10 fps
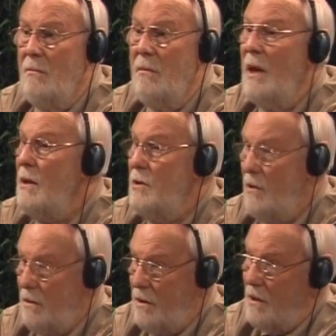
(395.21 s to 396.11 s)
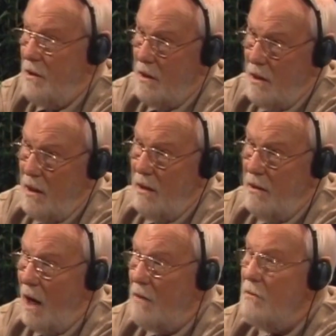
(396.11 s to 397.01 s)
many churches today.
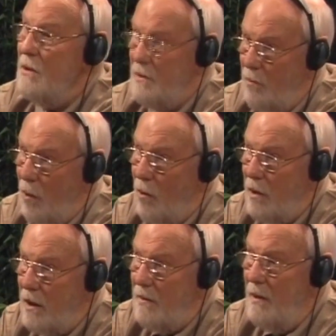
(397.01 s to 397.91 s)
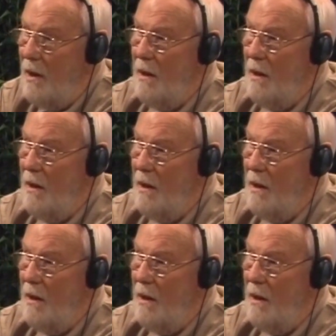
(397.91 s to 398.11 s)
Doctrine is boring.